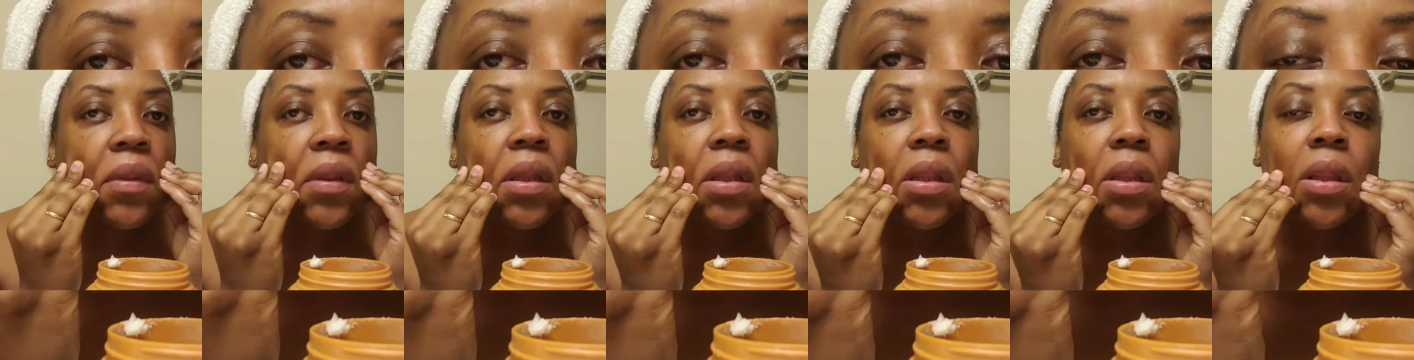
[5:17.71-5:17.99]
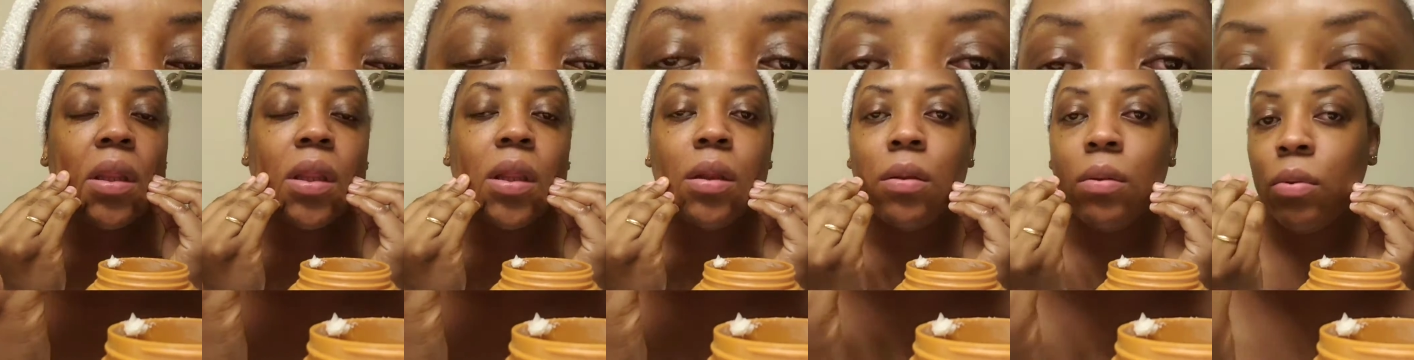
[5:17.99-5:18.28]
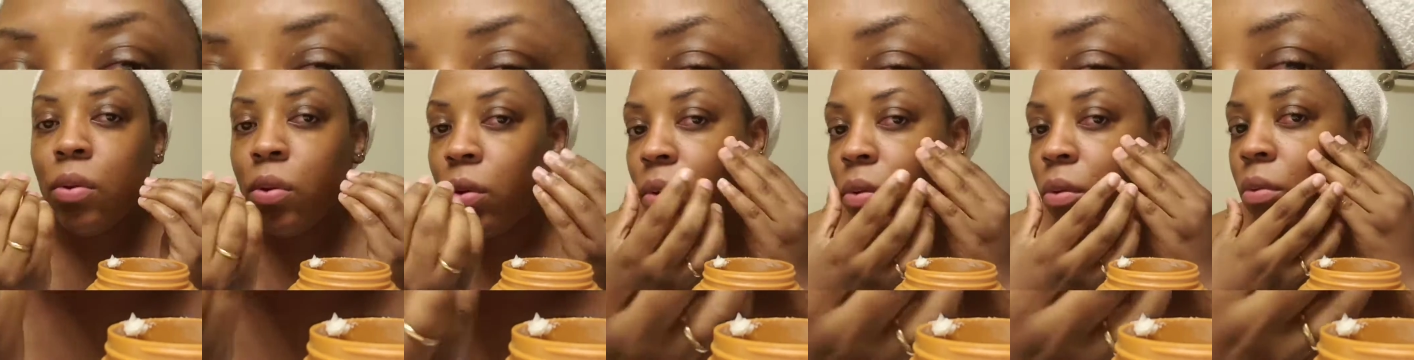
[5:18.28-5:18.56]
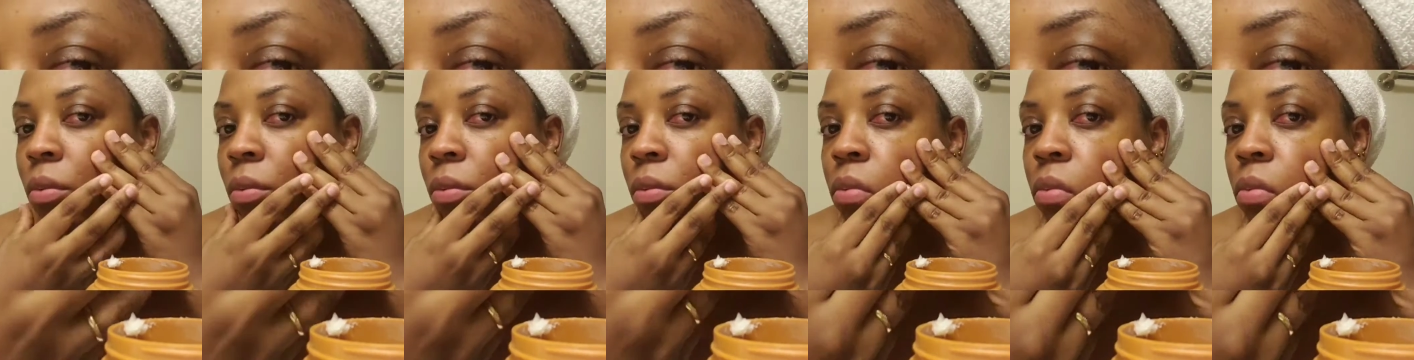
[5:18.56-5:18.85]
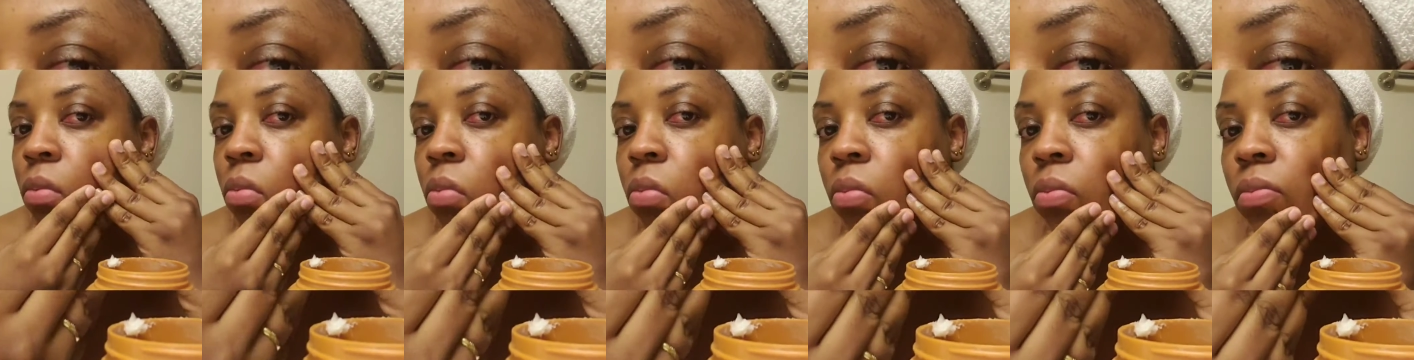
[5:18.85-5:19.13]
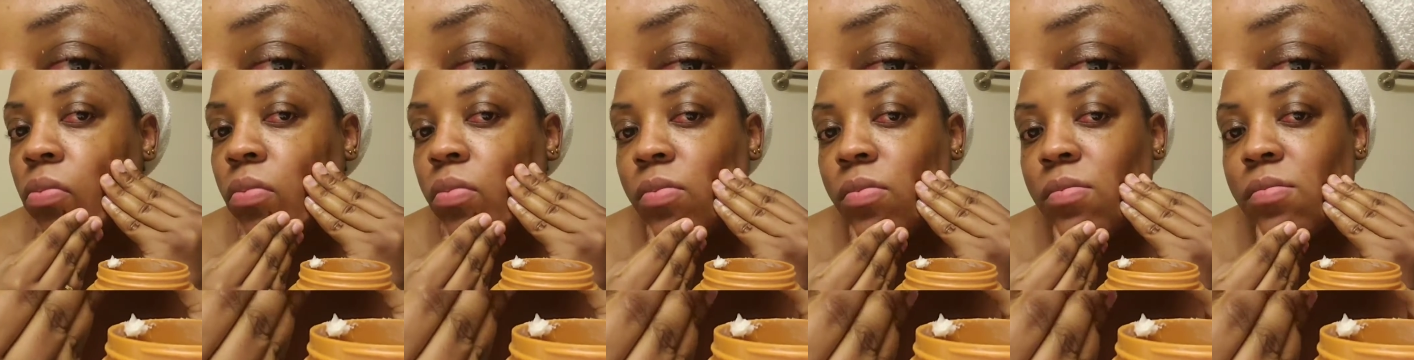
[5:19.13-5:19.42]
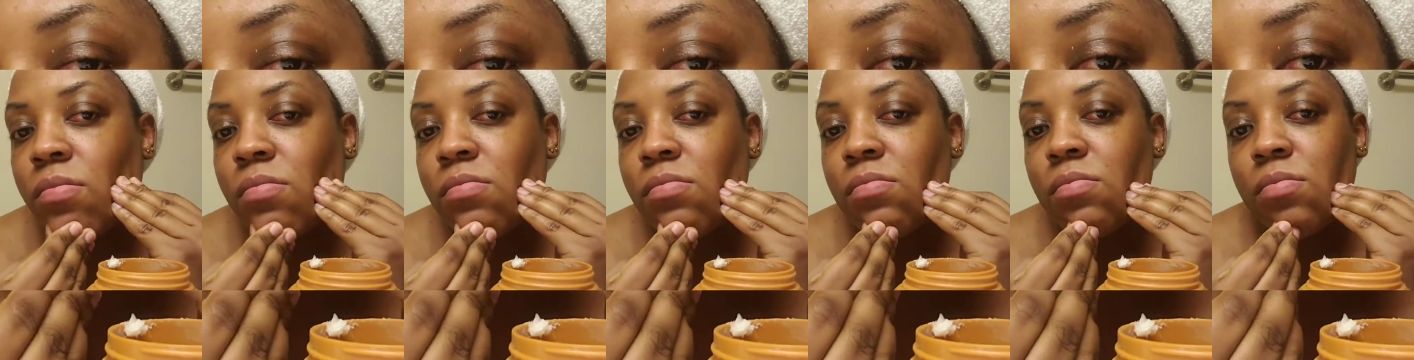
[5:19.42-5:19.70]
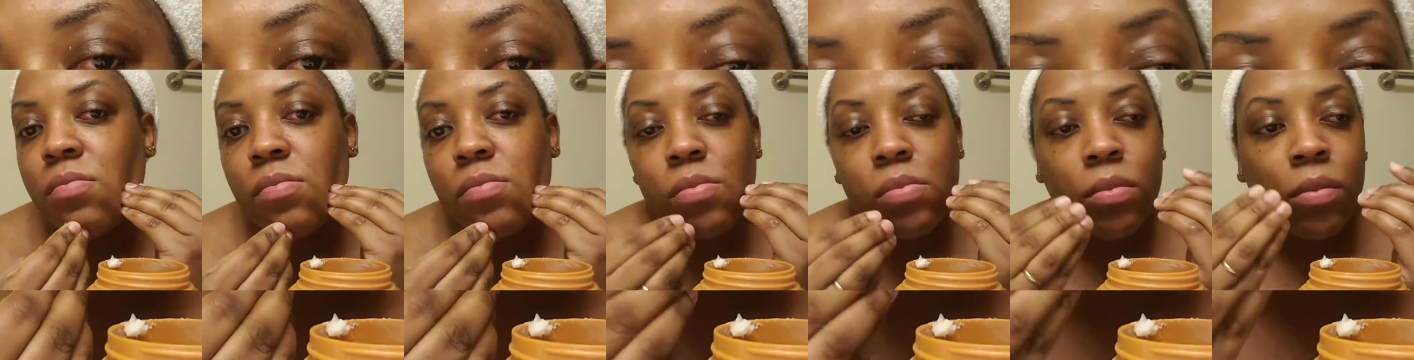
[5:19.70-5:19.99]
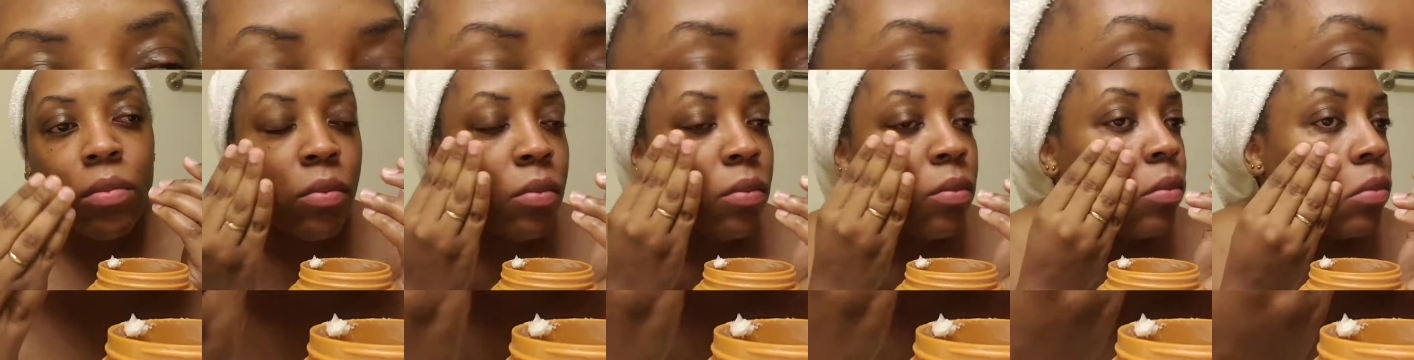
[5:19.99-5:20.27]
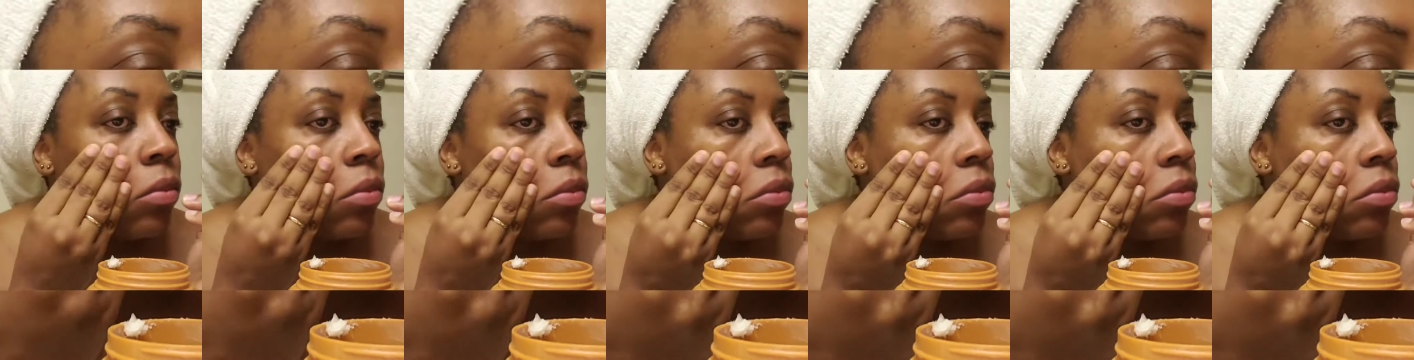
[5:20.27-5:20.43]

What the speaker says: that moist is there. Yeah.